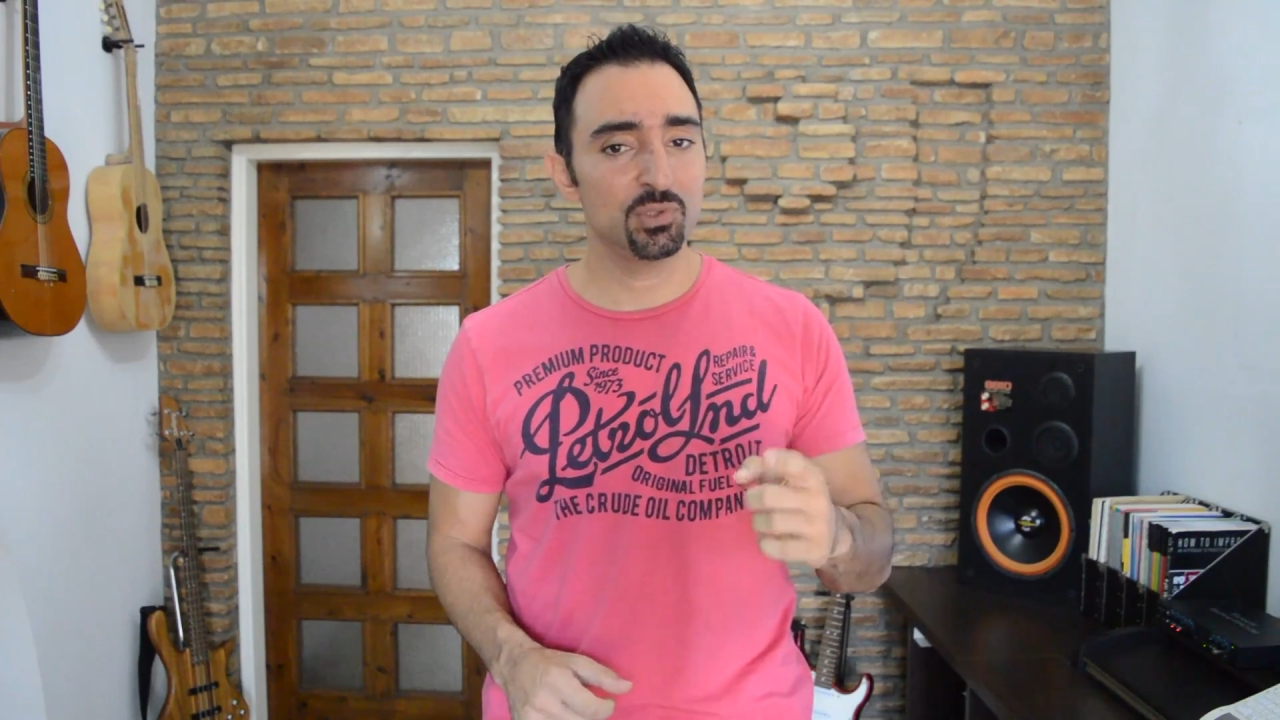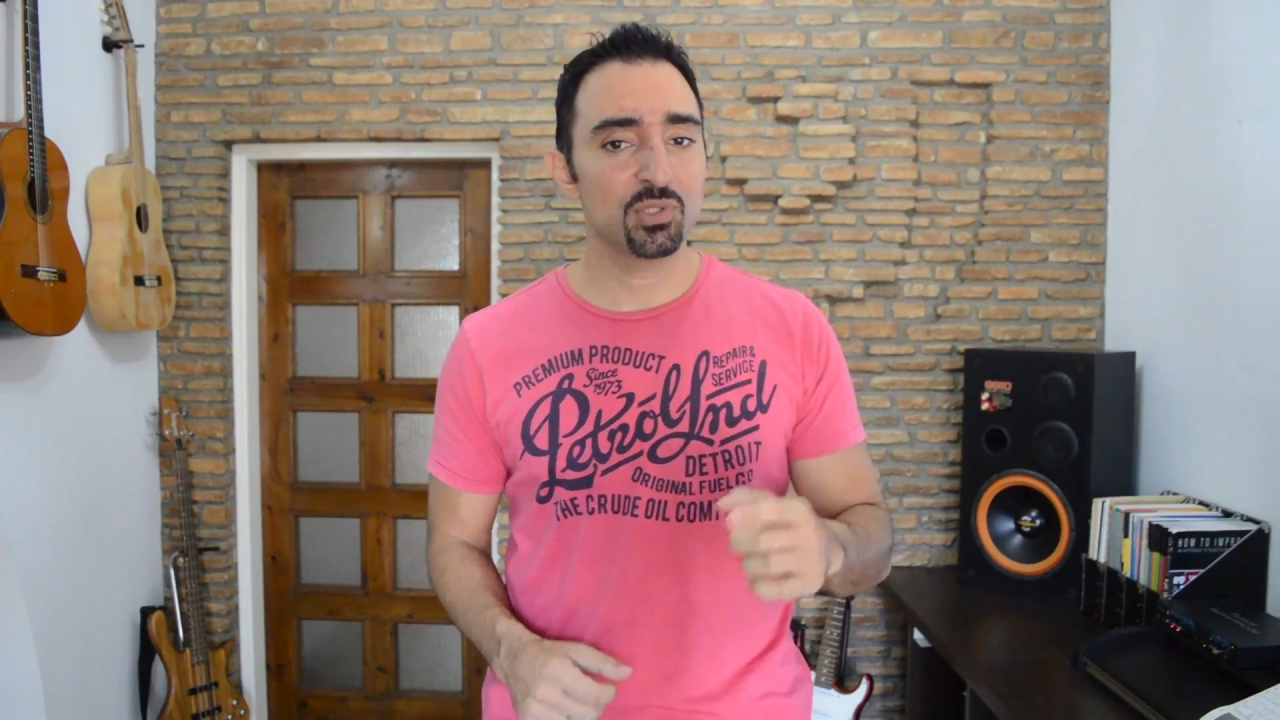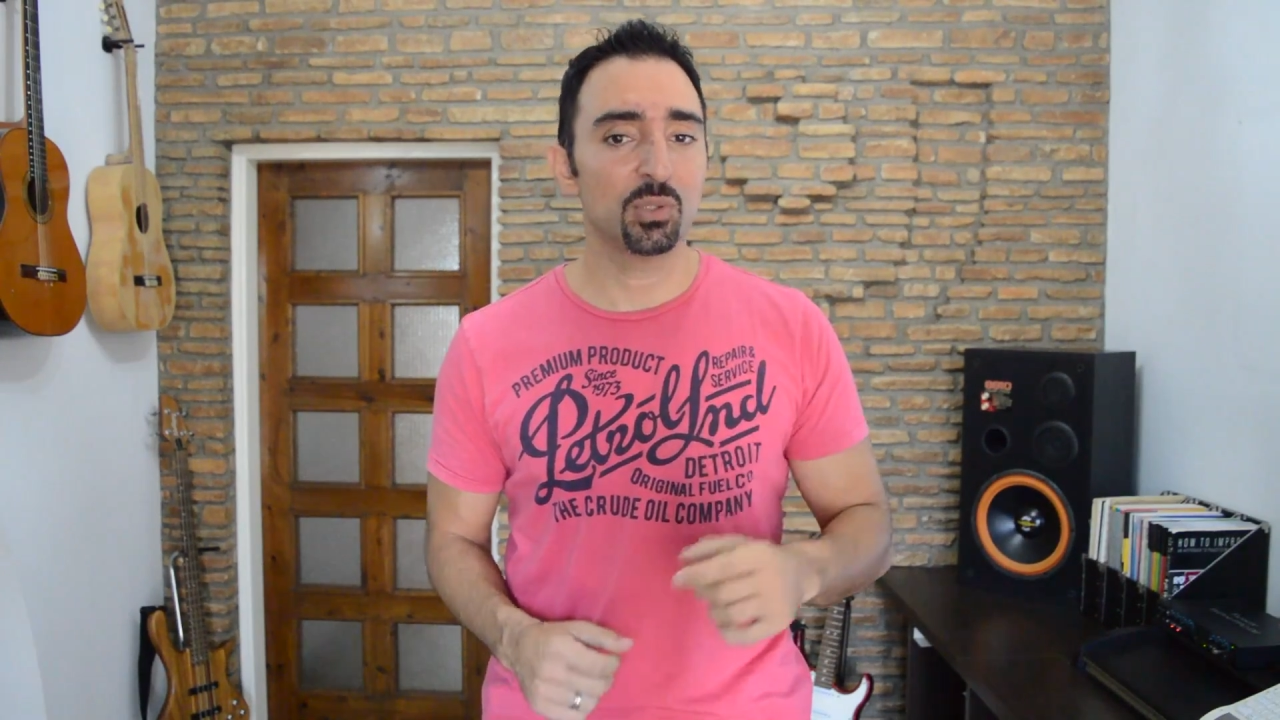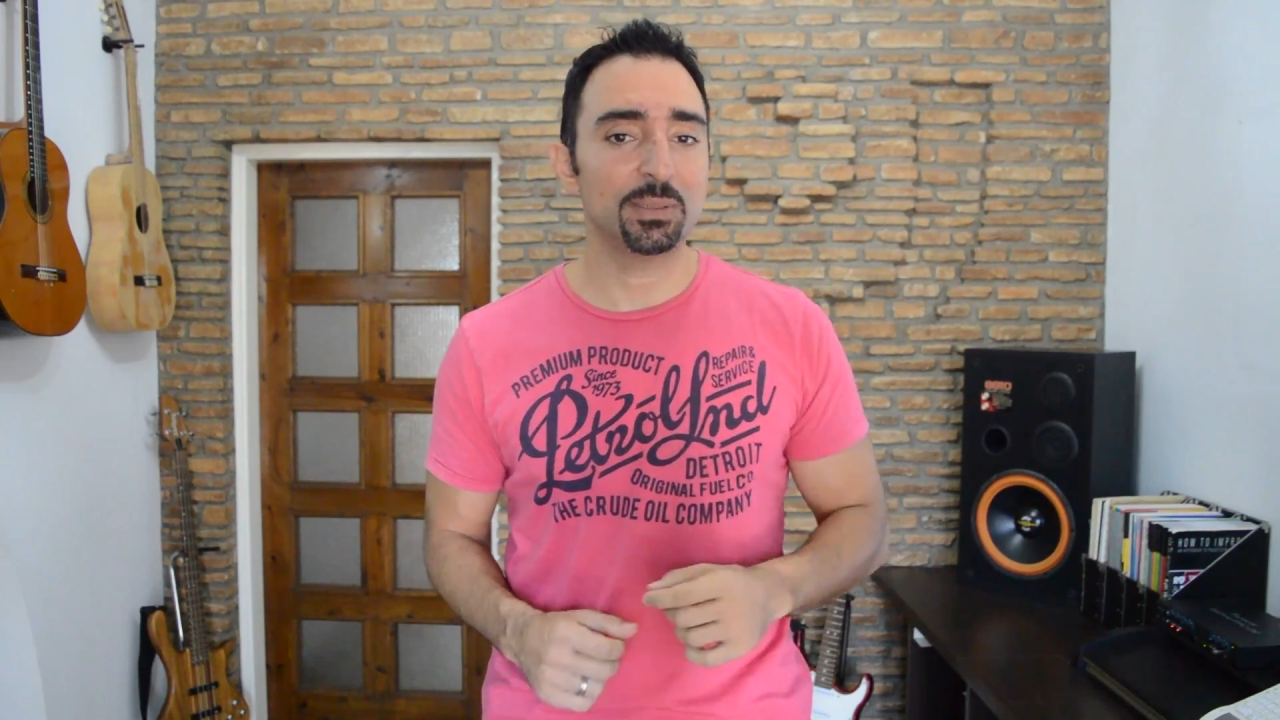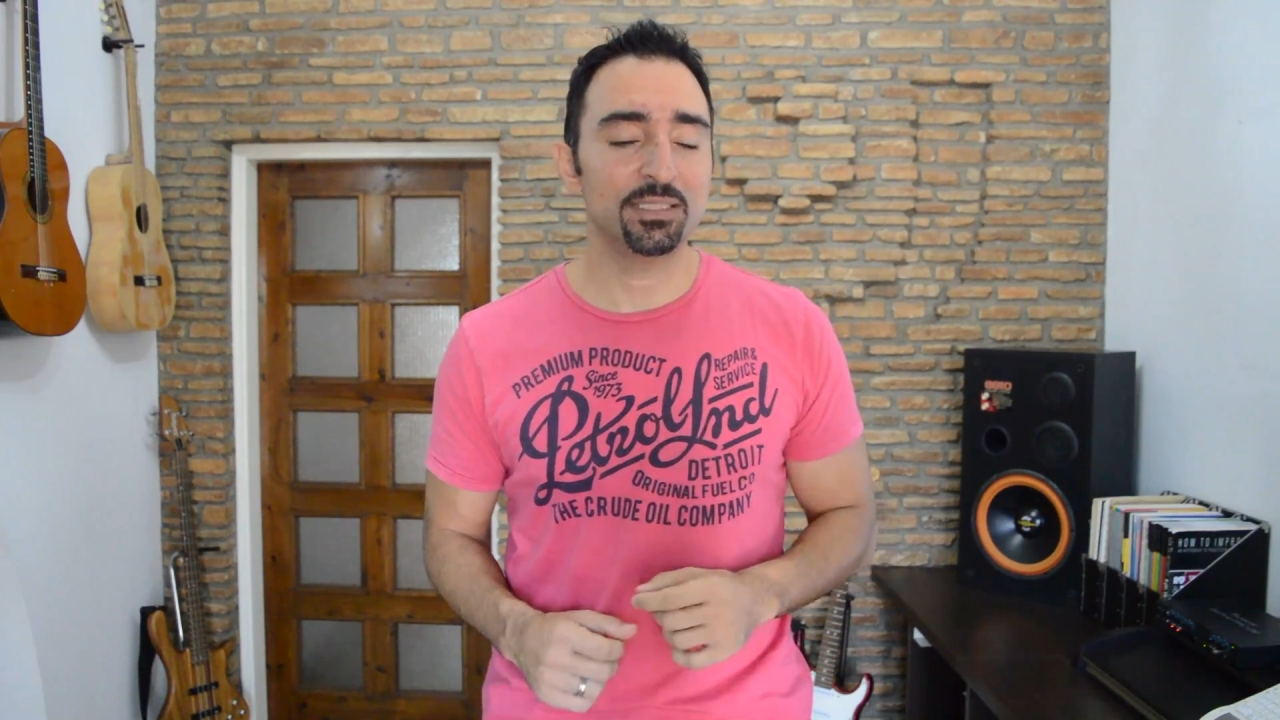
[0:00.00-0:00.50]
you
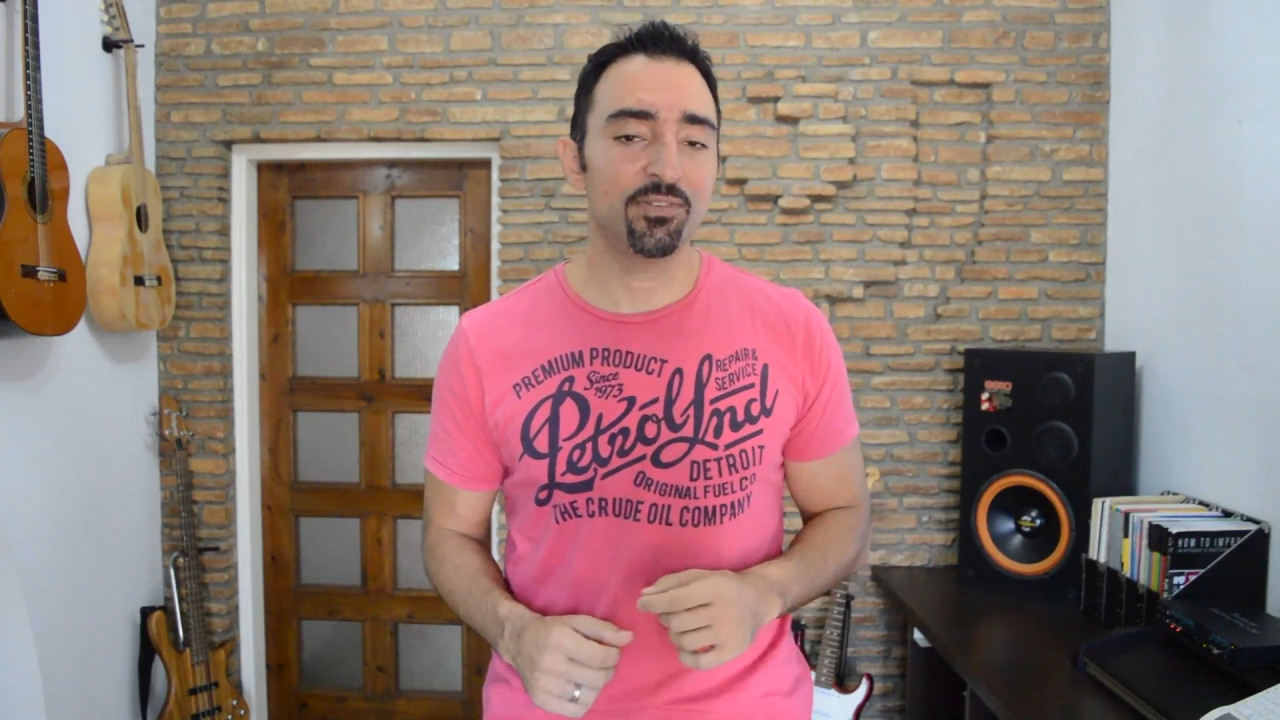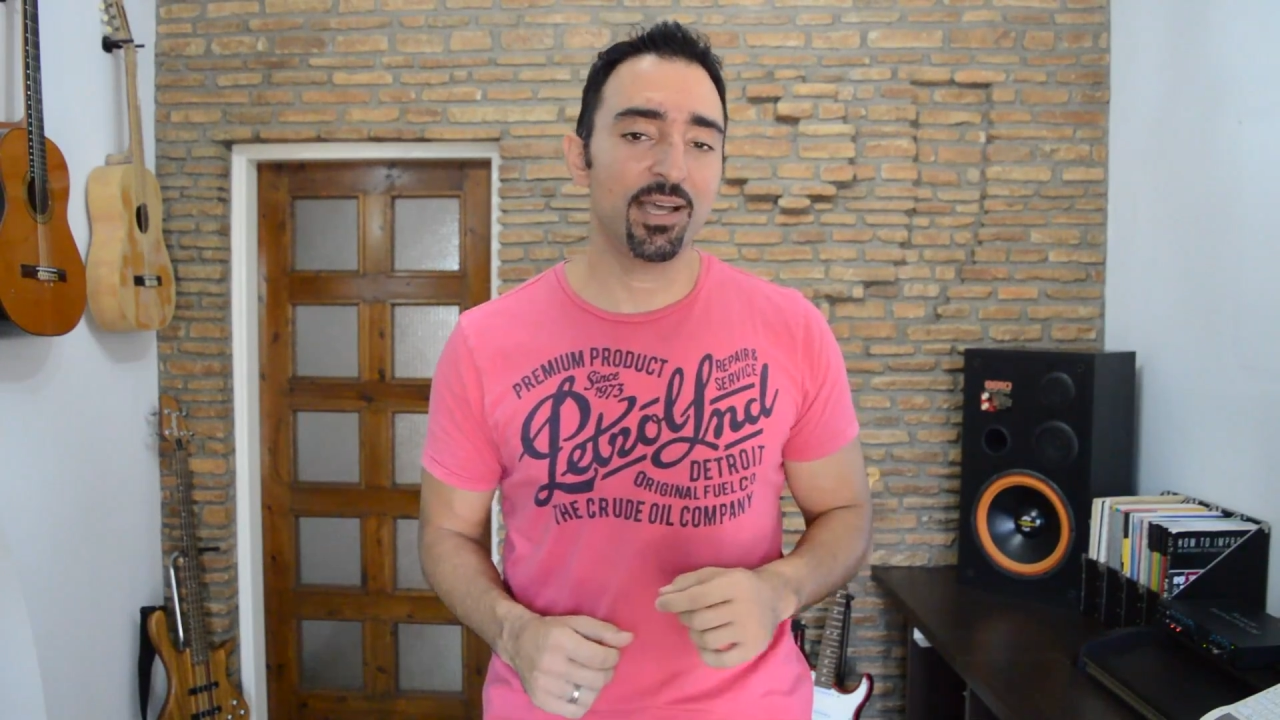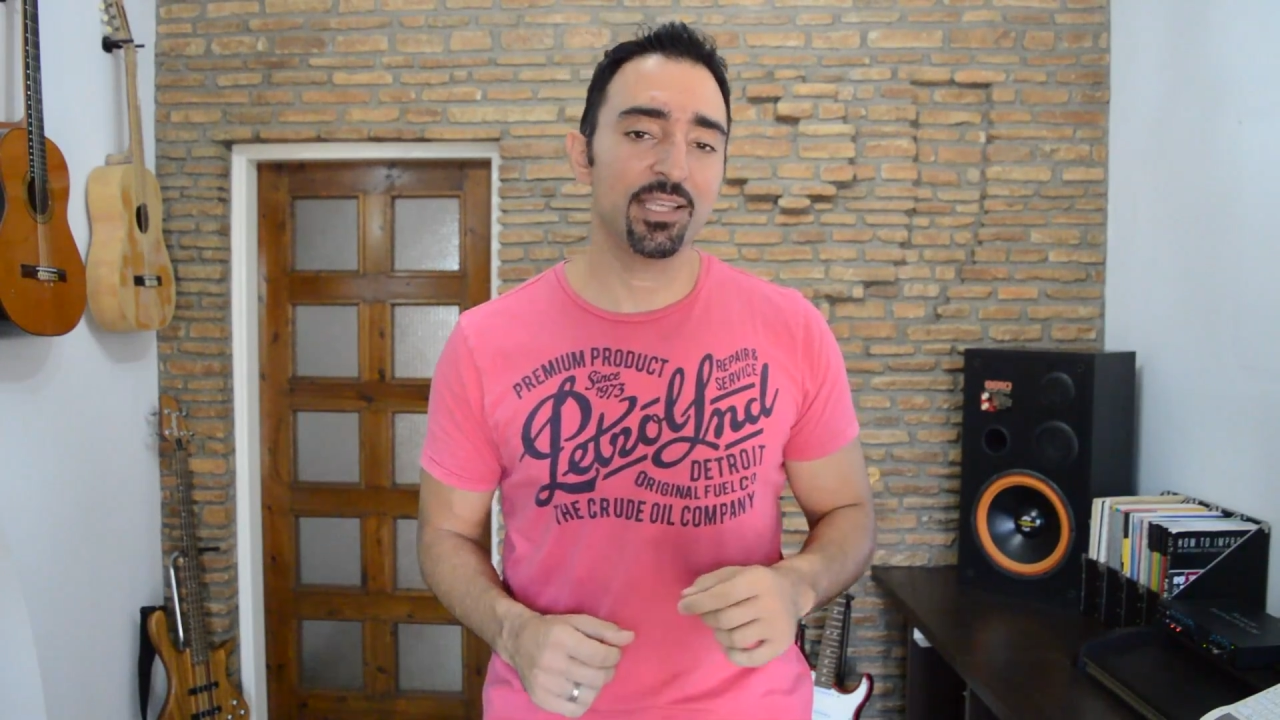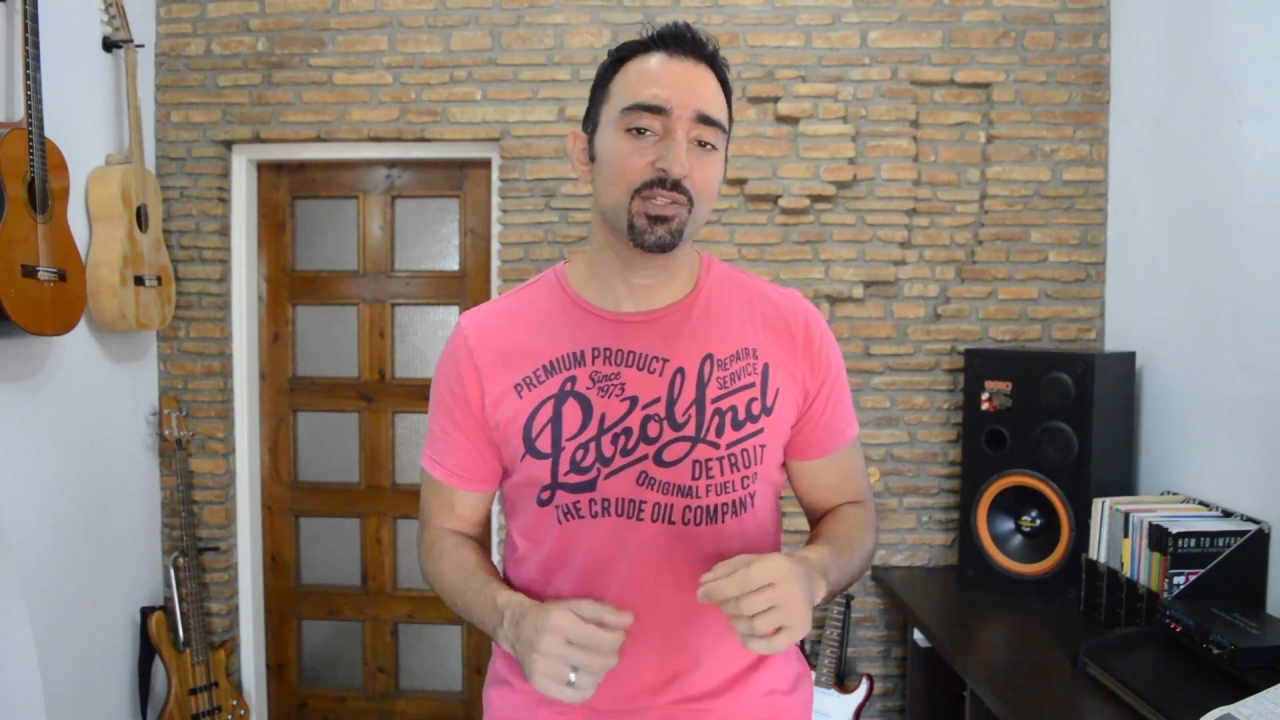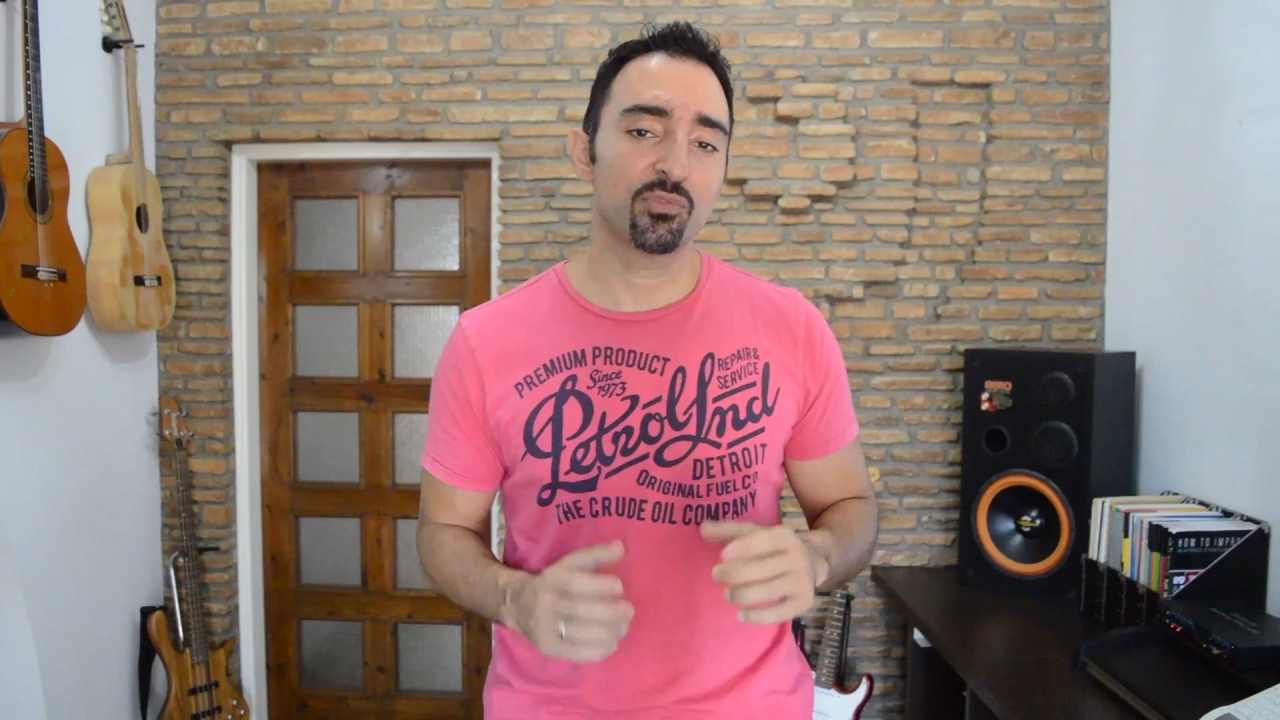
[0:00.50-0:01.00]

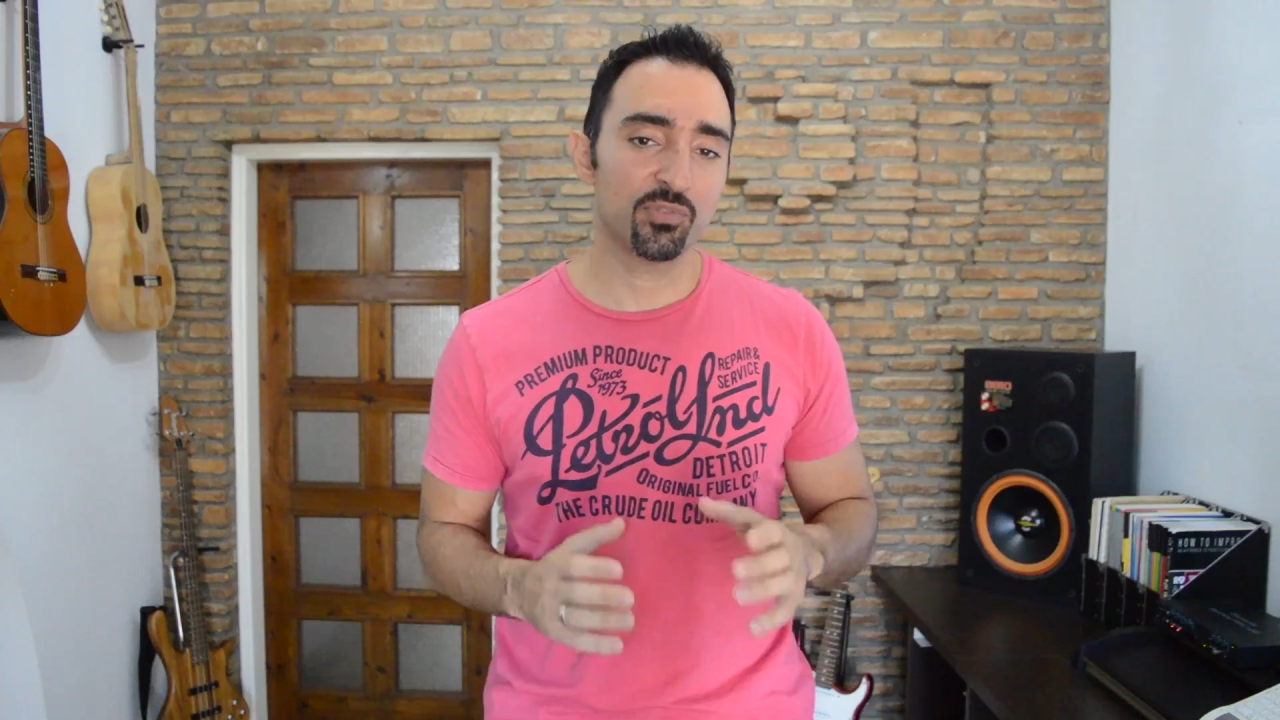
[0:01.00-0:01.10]
solidify your